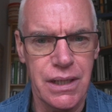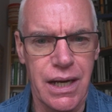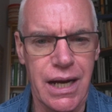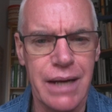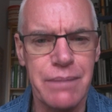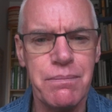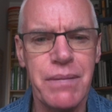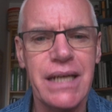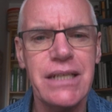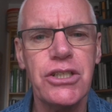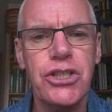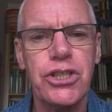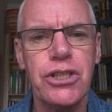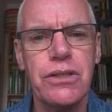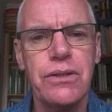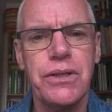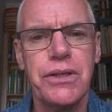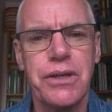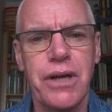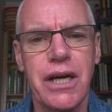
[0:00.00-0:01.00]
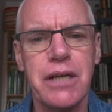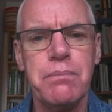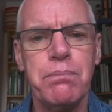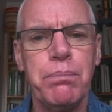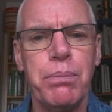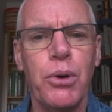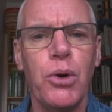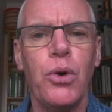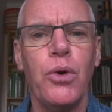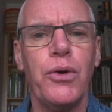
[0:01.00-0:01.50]
I mentioned that I
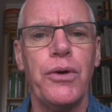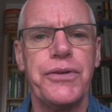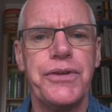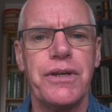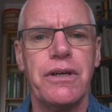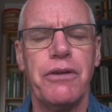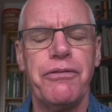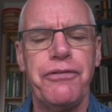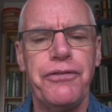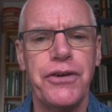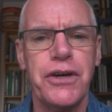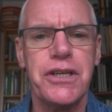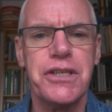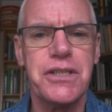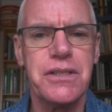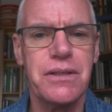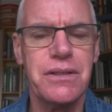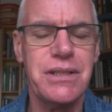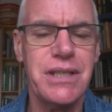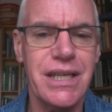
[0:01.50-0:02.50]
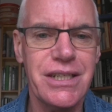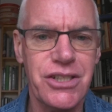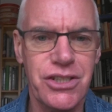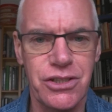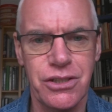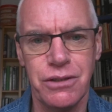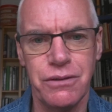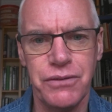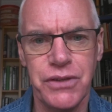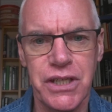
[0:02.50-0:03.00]
bought a first
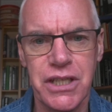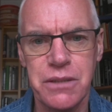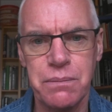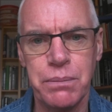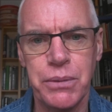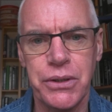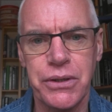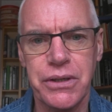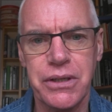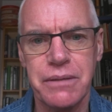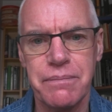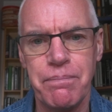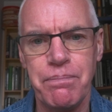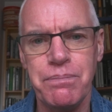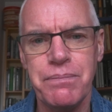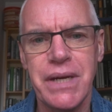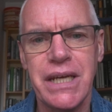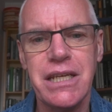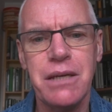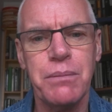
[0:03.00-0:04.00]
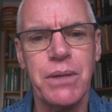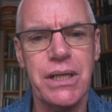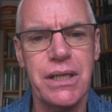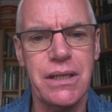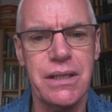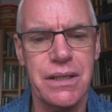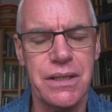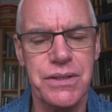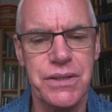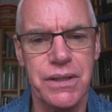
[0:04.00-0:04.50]
edition of this book many, many
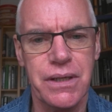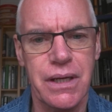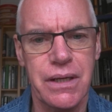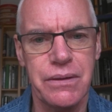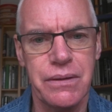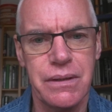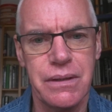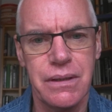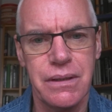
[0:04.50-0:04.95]
years ago,